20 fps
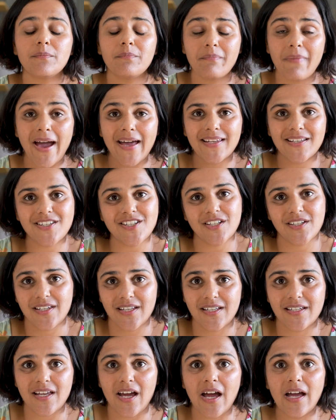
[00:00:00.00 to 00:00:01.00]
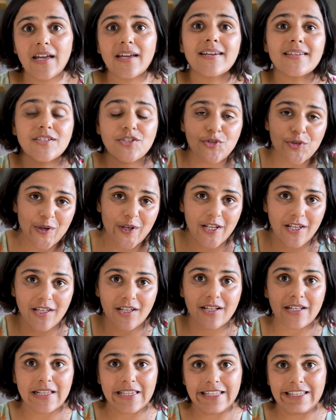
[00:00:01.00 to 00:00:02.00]
managing data is really
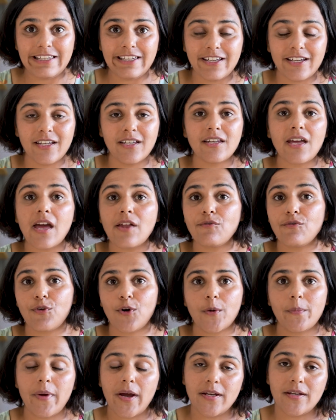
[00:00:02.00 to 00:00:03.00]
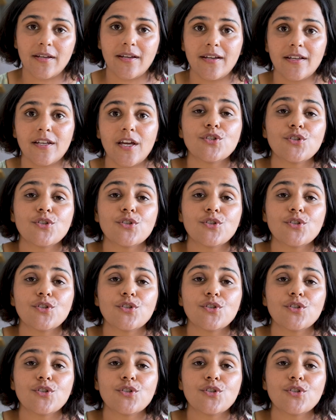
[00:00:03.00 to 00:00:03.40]
cleaning it and formatting it.